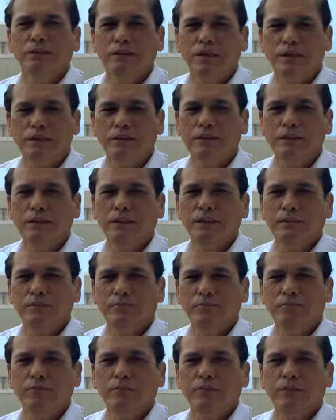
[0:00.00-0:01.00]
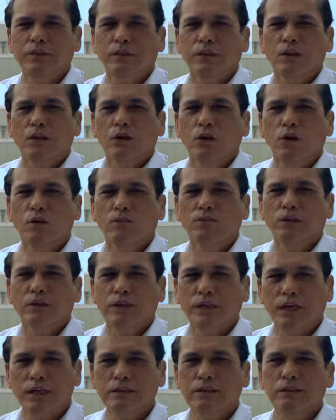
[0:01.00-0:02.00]
testing of the
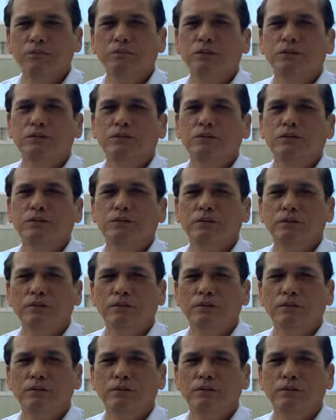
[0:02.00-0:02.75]
gas emission,